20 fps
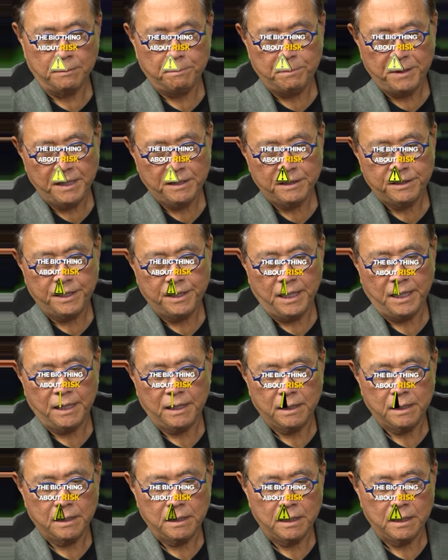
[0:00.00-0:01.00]
The big
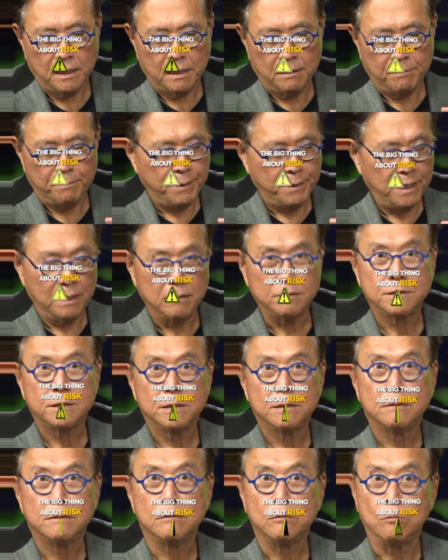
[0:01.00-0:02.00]
thing
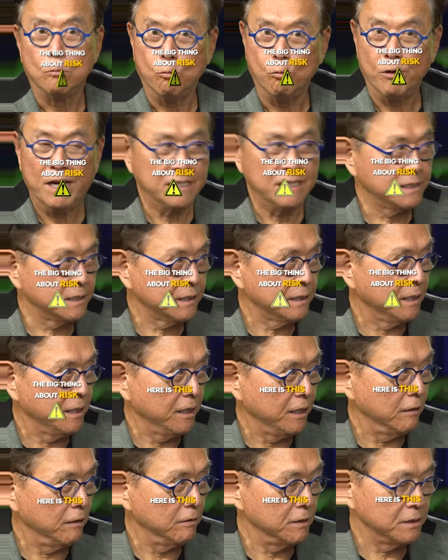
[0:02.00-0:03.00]
about risk
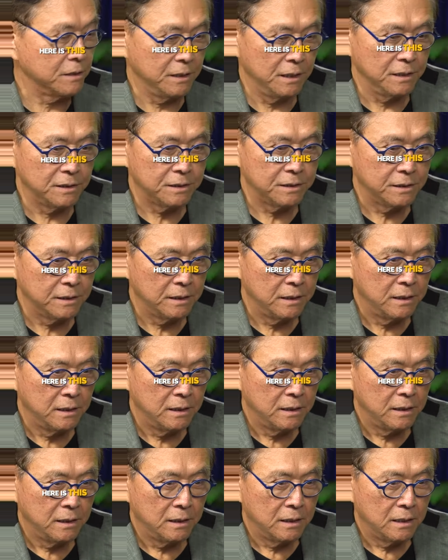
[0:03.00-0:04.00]
here is this.
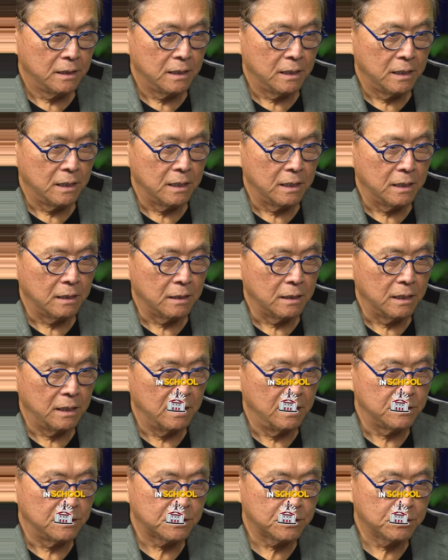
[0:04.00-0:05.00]

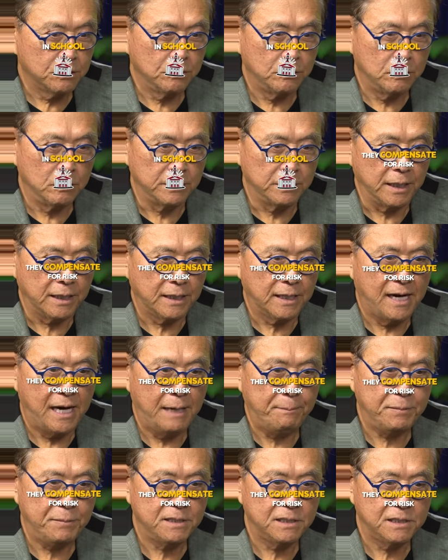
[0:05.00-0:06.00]
In school, they
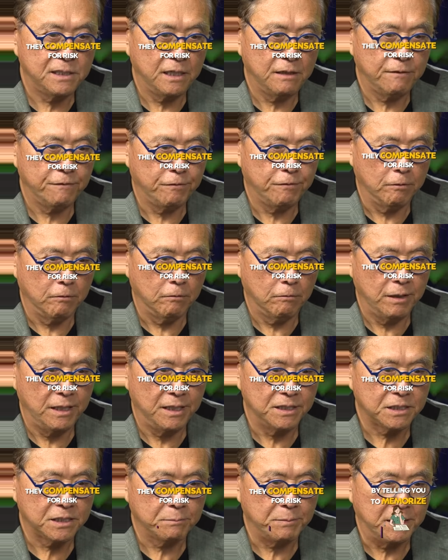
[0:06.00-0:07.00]
compensate for
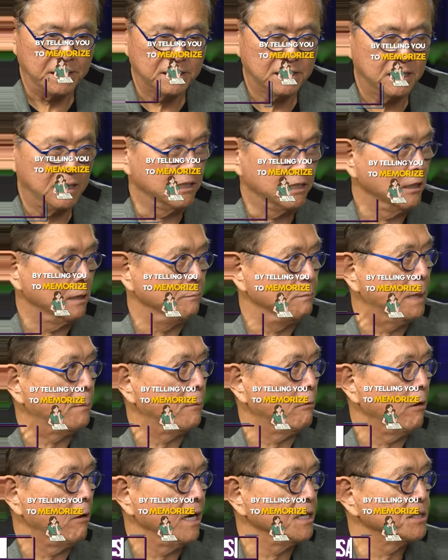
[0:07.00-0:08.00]
risk by telling you to
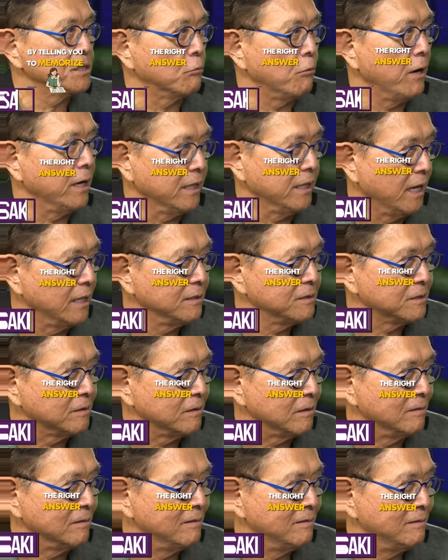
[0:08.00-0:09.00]
memorize the right
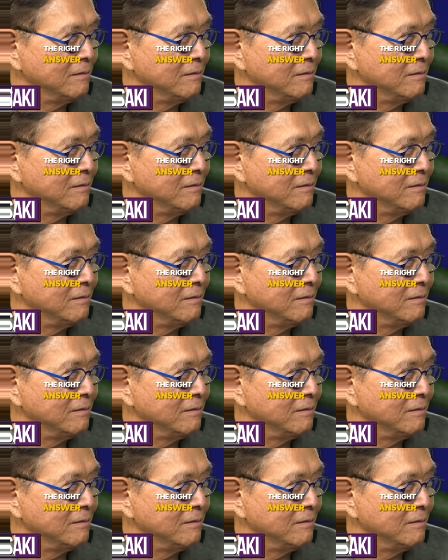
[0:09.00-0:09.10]
answer.